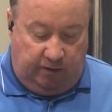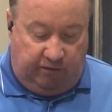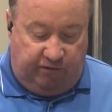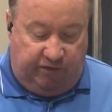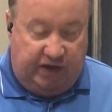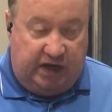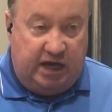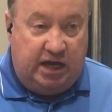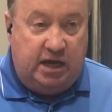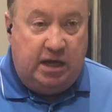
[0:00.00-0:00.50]

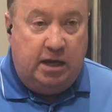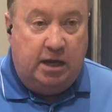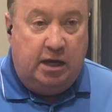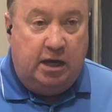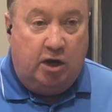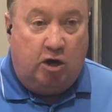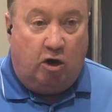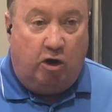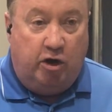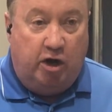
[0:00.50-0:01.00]
V
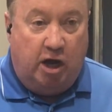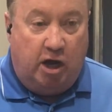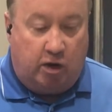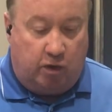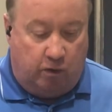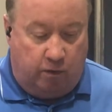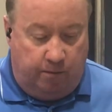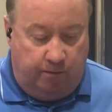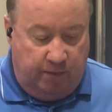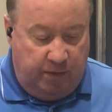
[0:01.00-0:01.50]
in our
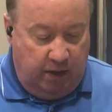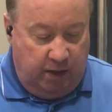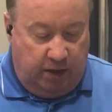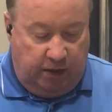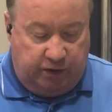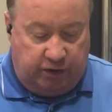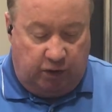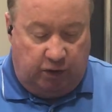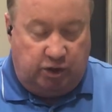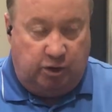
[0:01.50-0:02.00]
knuckle.
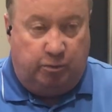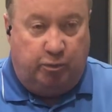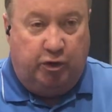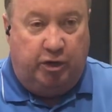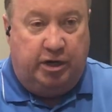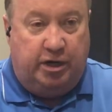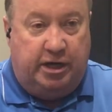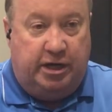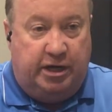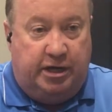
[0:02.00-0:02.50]
So as you
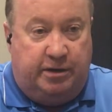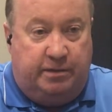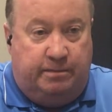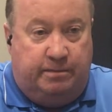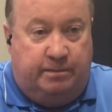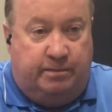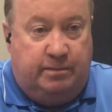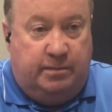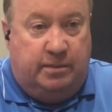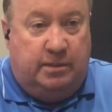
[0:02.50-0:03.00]
put it in,
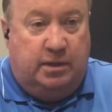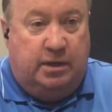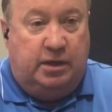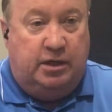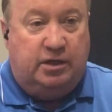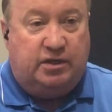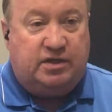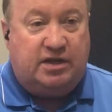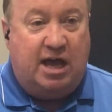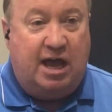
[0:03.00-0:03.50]

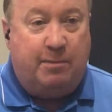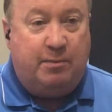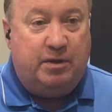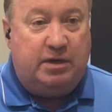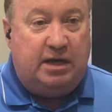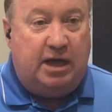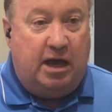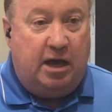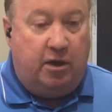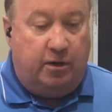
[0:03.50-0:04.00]
you snap
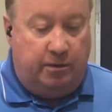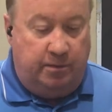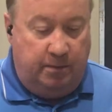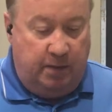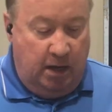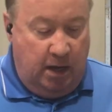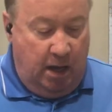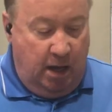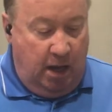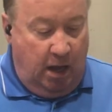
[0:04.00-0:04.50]
it down.
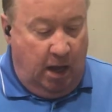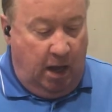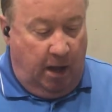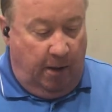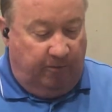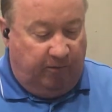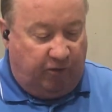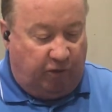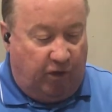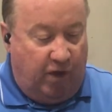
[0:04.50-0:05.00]

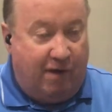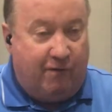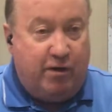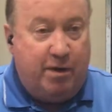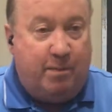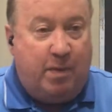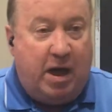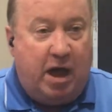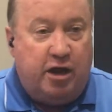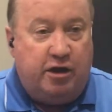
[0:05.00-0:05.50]
For
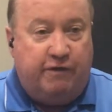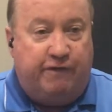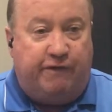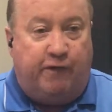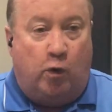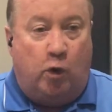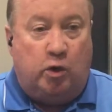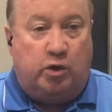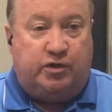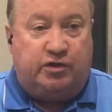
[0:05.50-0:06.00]
every pound of
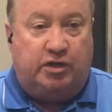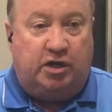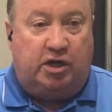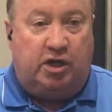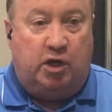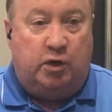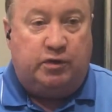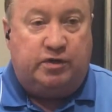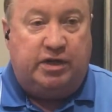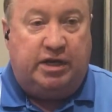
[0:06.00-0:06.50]
force that
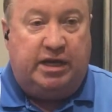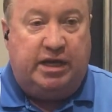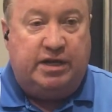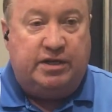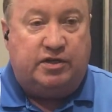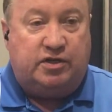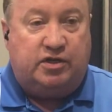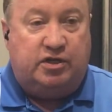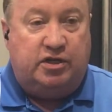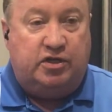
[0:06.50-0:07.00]
goes
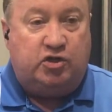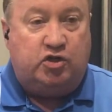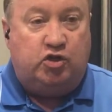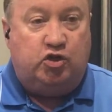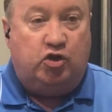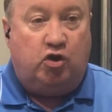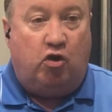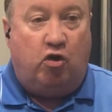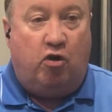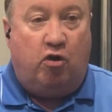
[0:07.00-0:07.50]
against this
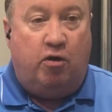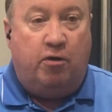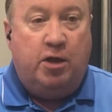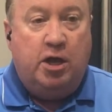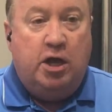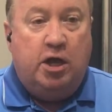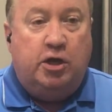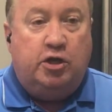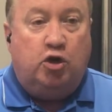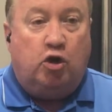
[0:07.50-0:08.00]
jaw,
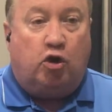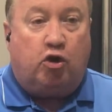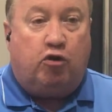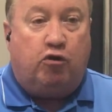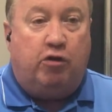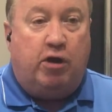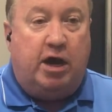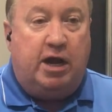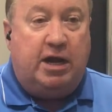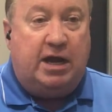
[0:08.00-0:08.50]
you're
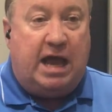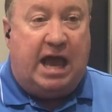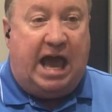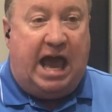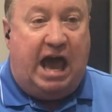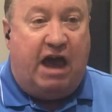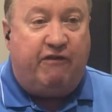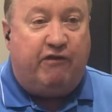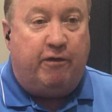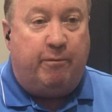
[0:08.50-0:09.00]
creating a
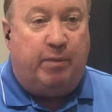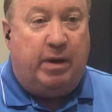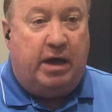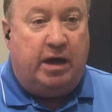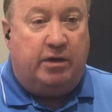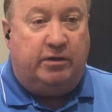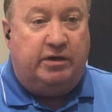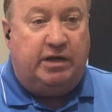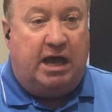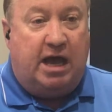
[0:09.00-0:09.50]
1/2
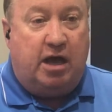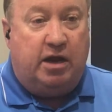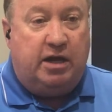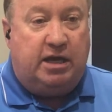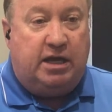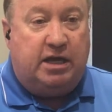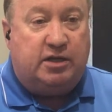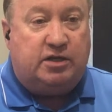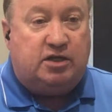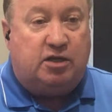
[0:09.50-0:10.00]
pound down
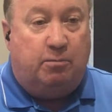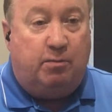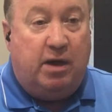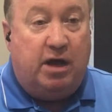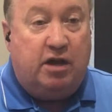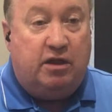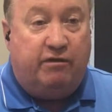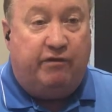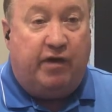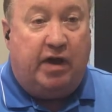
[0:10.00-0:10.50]
against the
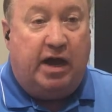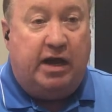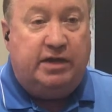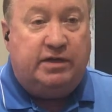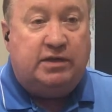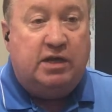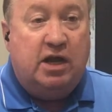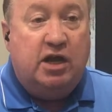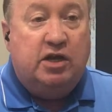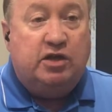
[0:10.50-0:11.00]
bed of the
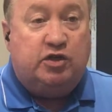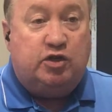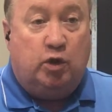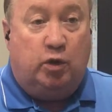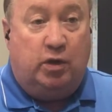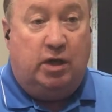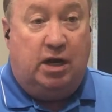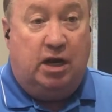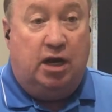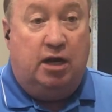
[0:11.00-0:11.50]
vise,
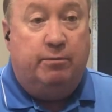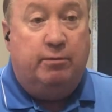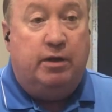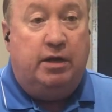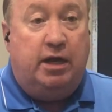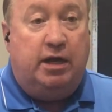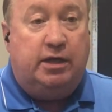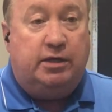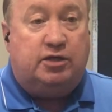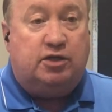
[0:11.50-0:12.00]
so that
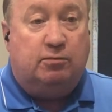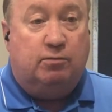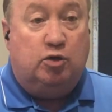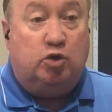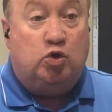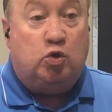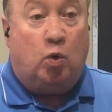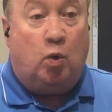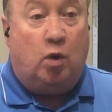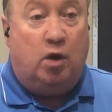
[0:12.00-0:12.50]
eliminates the
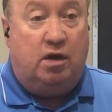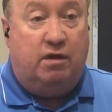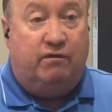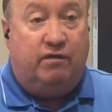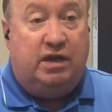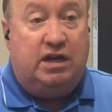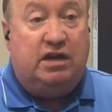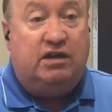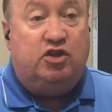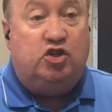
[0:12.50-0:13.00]
majority of
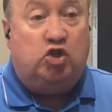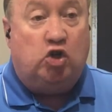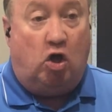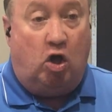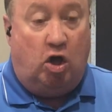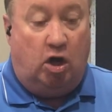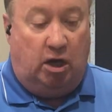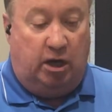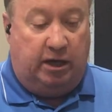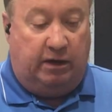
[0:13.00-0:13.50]
any
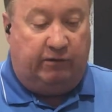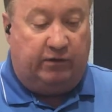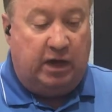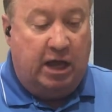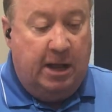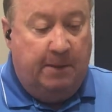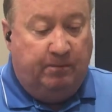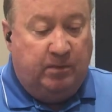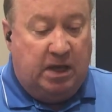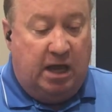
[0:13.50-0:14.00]
jaw lift.
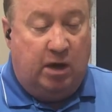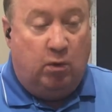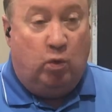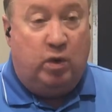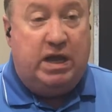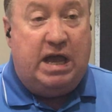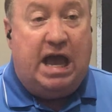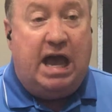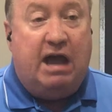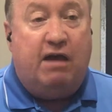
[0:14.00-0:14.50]
And
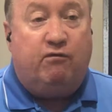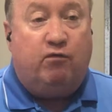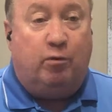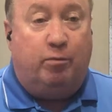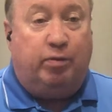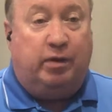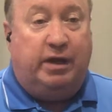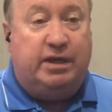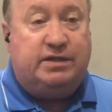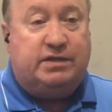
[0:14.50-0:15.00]
we have
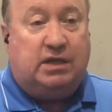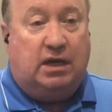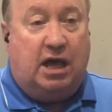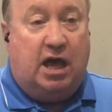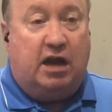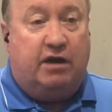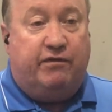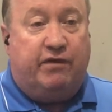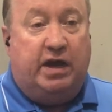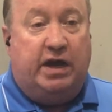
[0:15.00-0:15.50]
replaced a
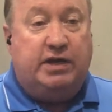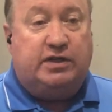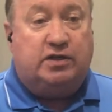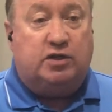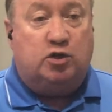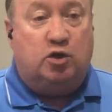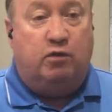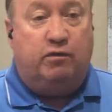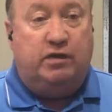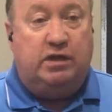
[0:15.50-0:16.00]
lot of
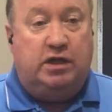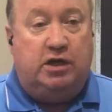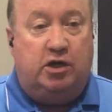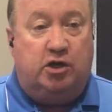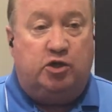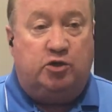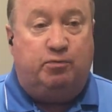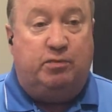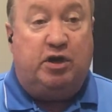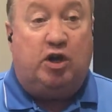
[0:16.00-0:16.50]
vices over the
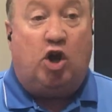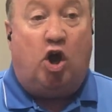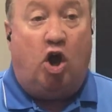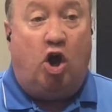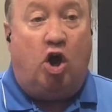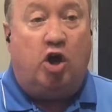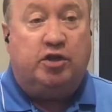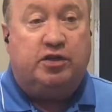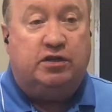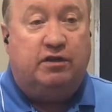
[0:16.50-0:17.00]
years
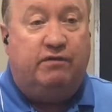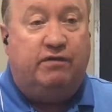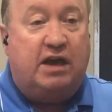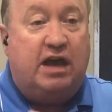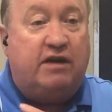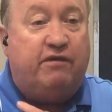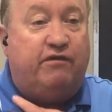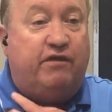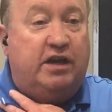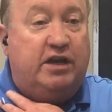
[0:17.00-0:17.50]
because of
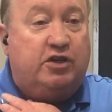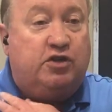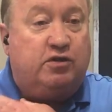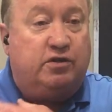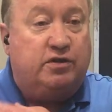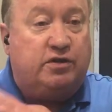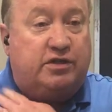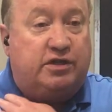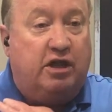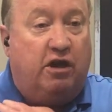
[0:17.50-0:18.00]
that feature
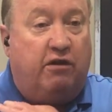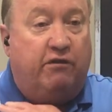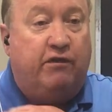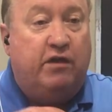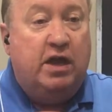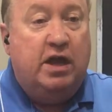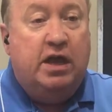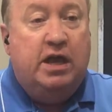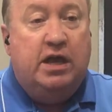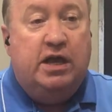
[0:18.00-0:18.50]
itself
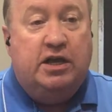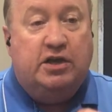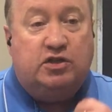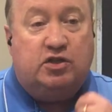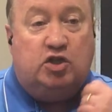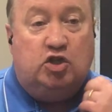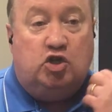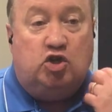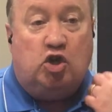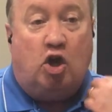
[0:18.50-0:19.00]
is
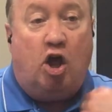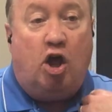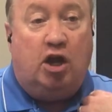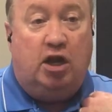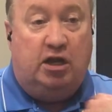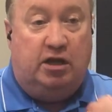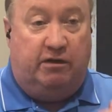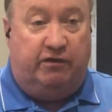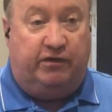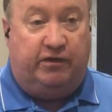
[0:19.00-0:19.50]
the jaw
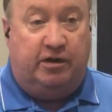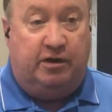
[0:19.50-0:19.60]
lift.